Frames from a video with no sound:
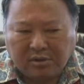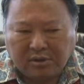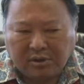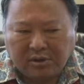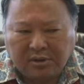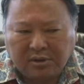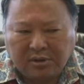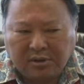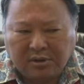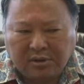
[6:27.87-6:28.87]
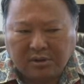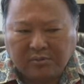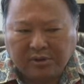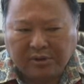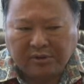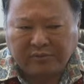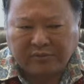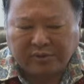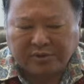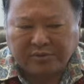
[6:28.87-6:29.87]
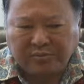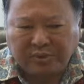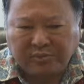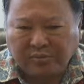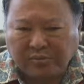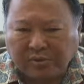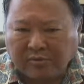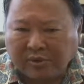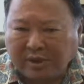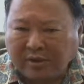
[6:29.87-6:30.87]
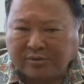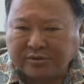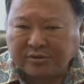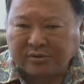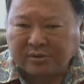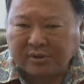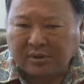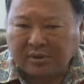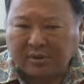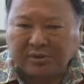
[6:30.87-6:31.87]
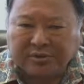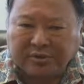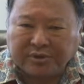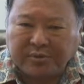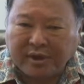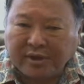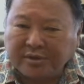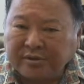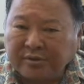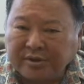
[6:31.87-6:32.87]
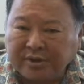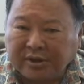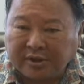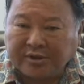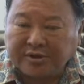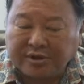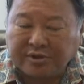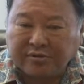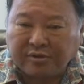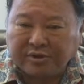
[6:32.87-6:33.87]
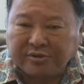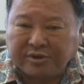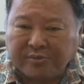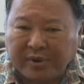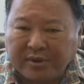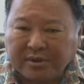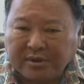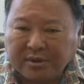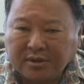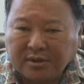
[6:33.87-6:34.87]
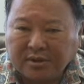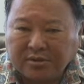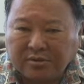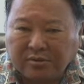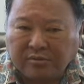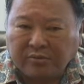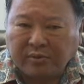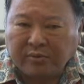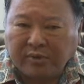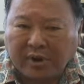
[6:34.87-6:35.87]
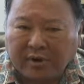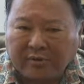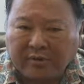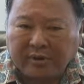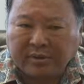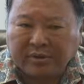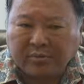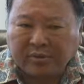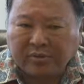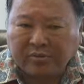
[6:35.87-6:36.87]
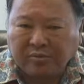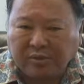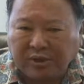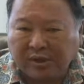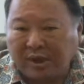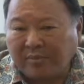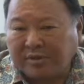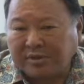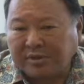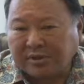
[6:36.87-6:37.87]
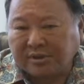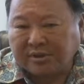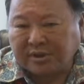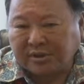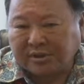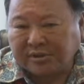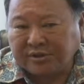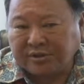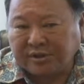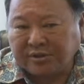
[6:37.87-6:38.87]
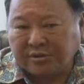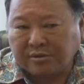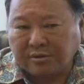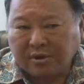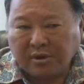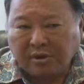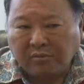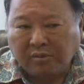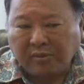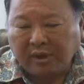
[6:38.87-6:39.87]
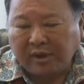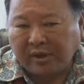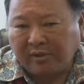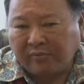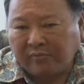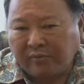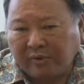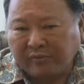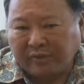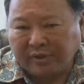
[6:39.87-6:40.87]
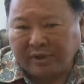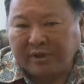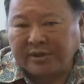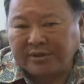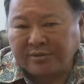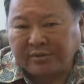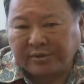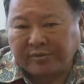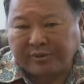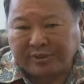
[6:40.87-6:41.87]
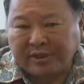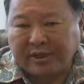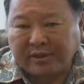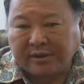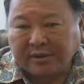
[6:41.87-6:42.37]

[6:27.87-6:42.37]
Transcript: The ability for us to be able to work with council also expands, and the state legislature also expands. So we were hiring someone to be a lobbyist at the state legislature. We may have one of our EAs go there instead.